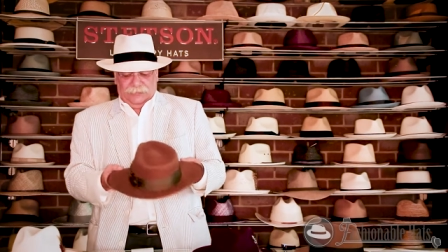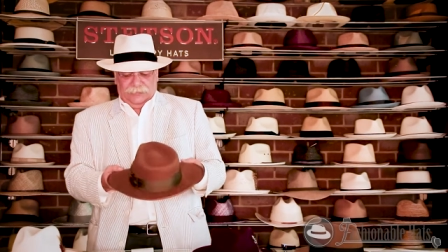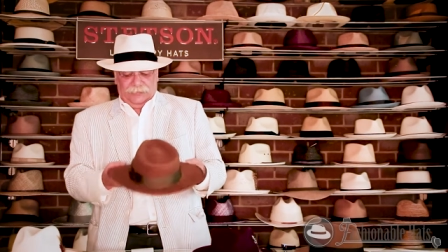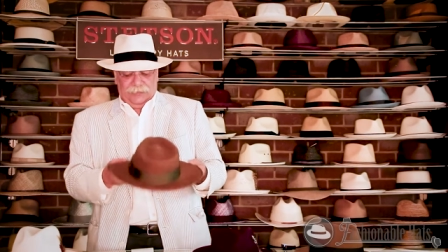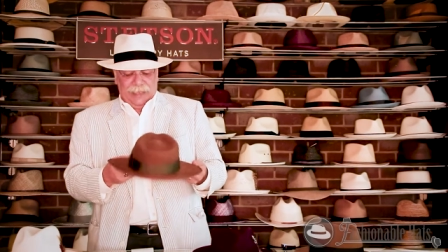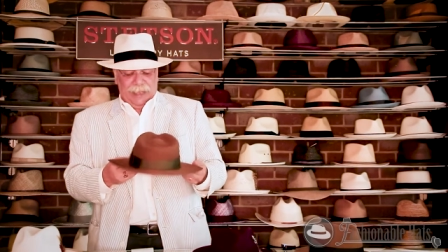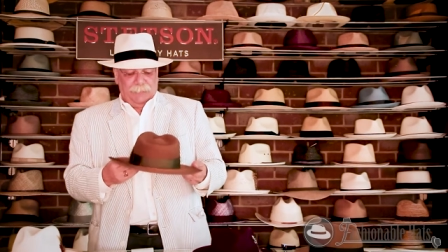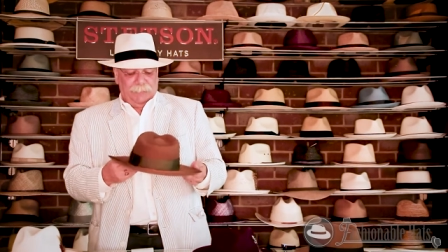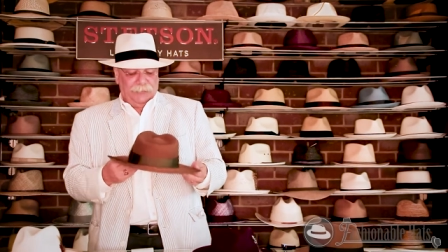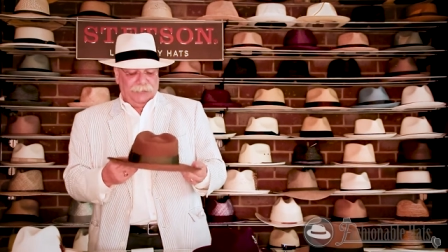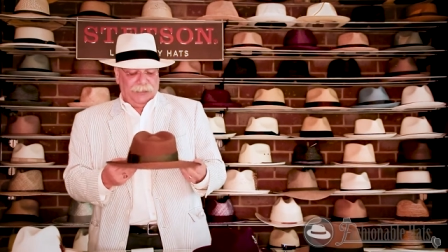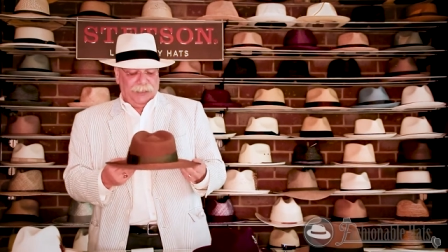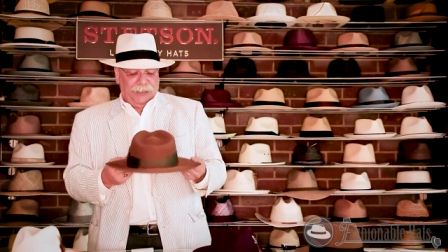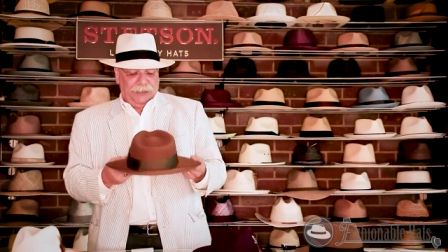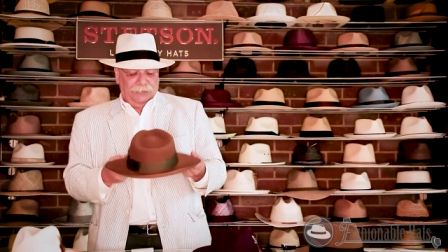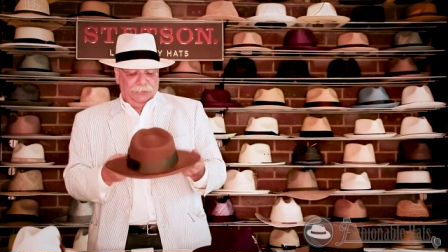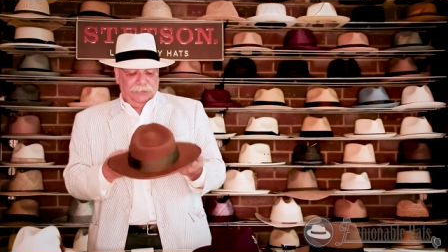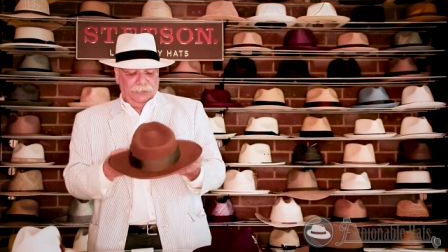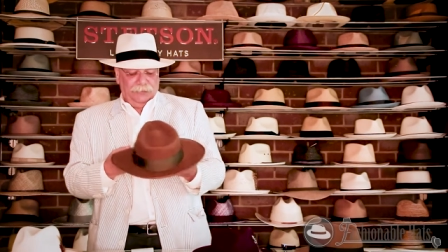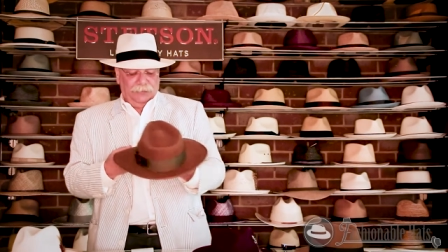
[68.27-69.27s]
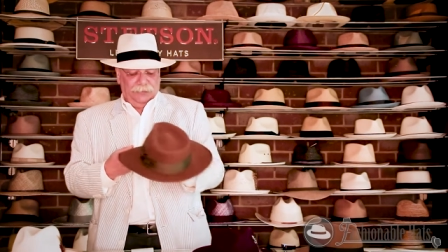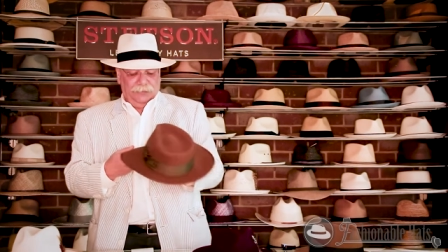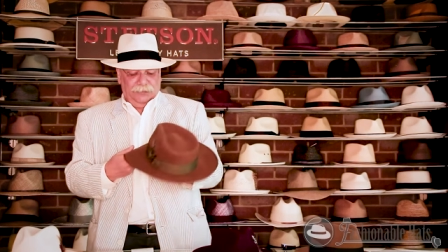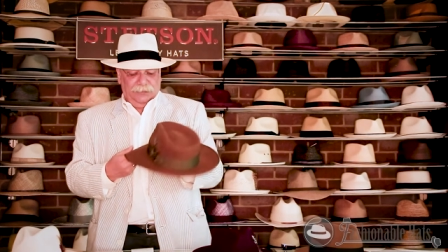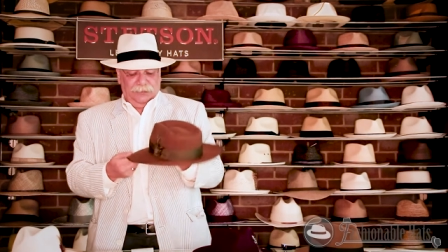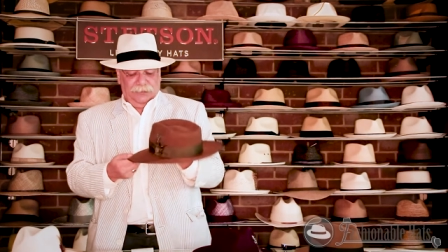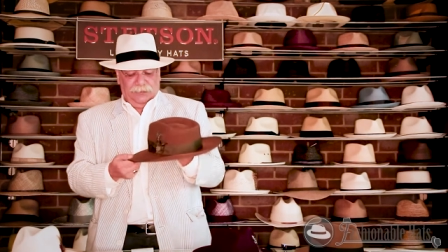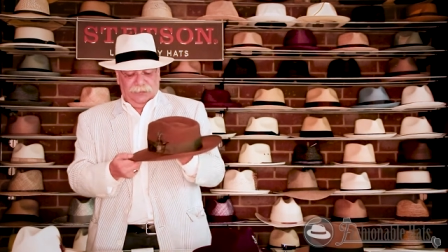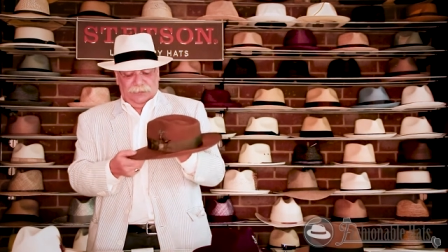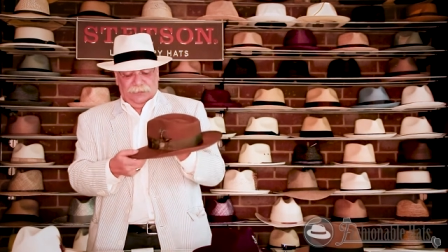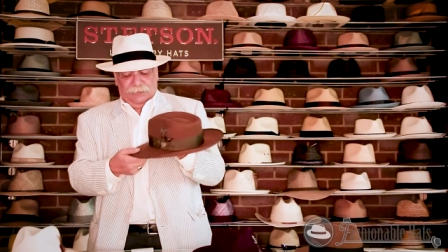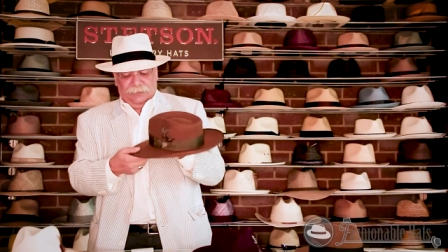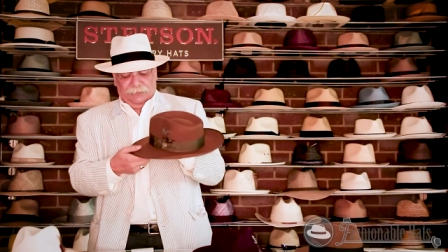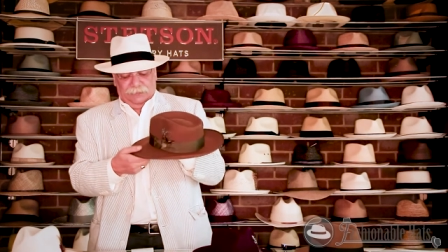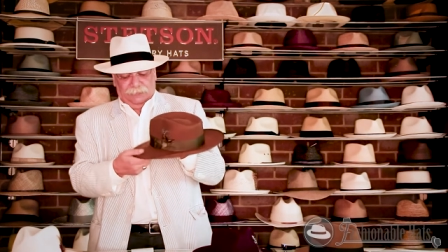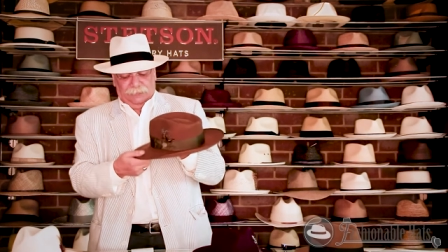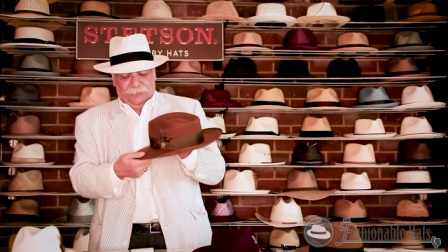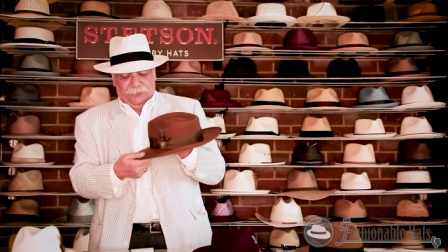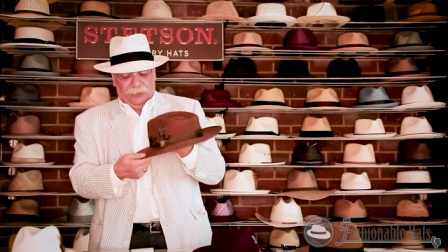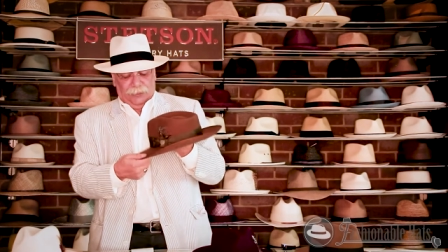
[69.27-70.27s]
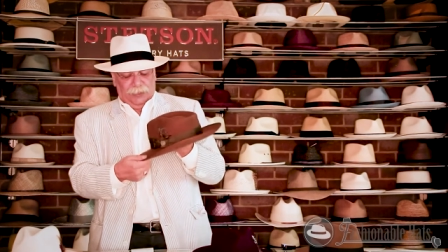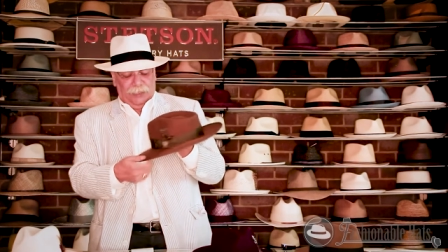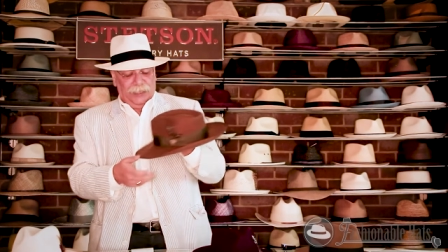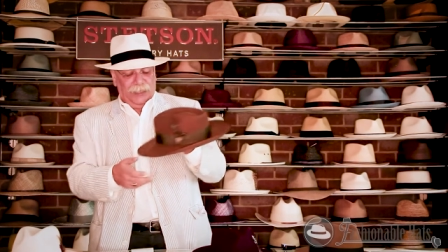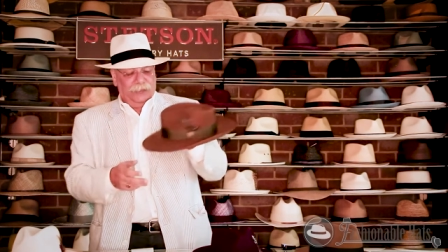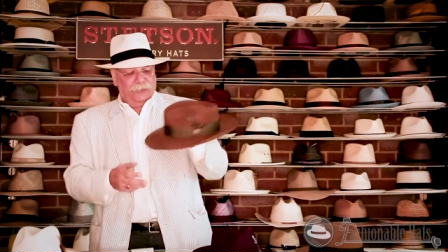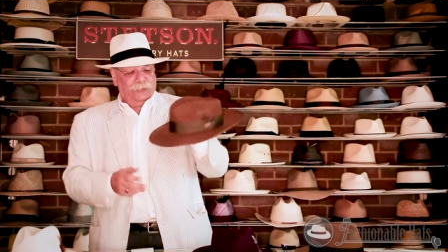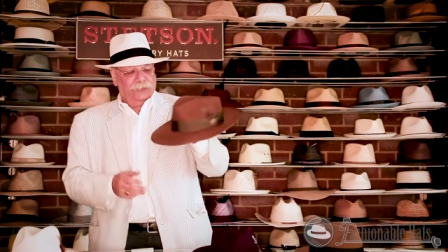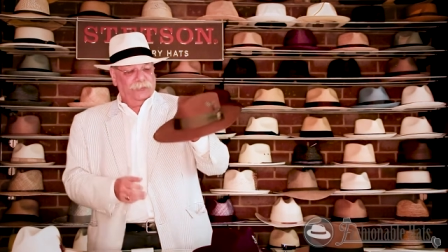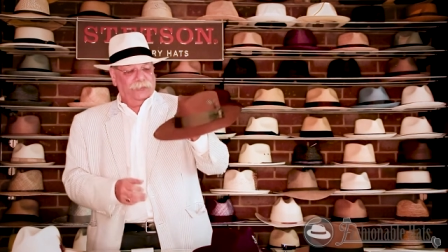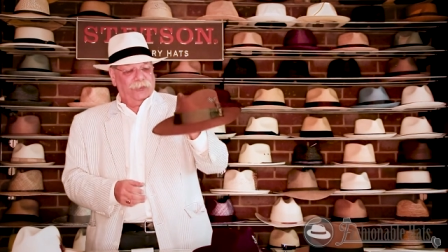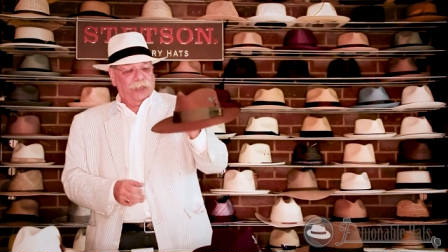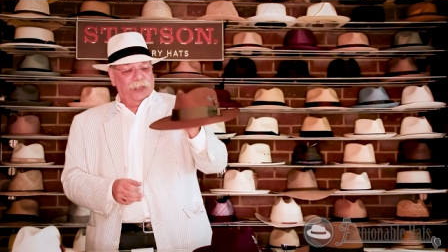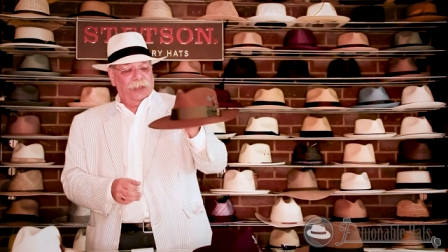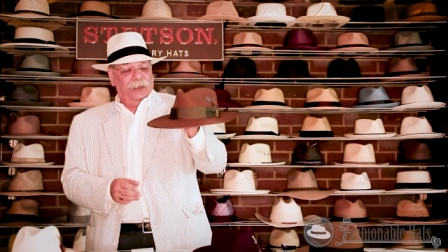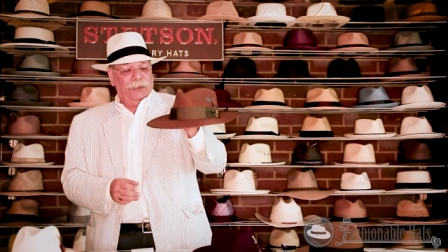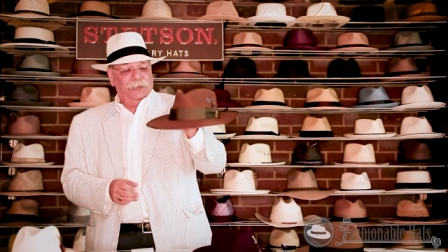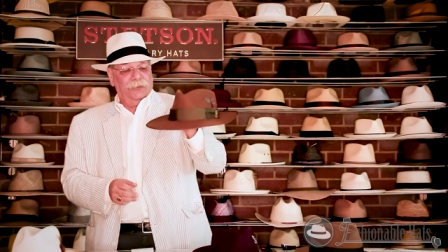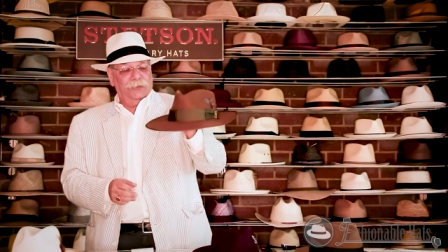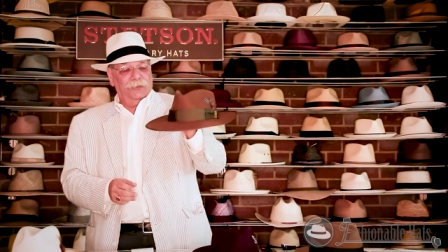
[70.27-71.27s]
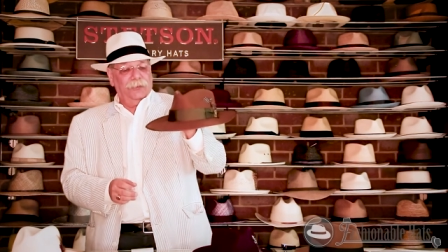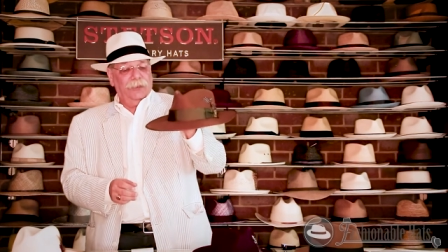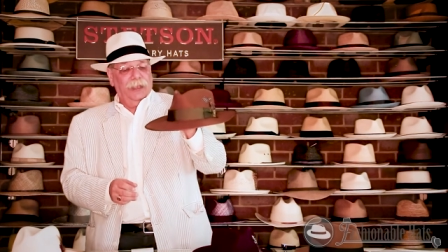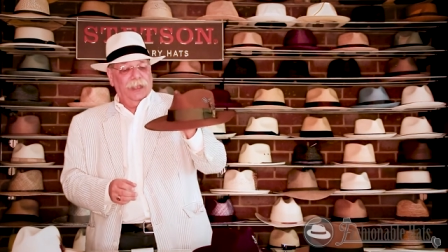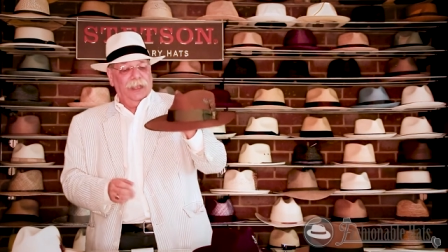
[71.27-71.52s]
snap it down for a little extra shade on you.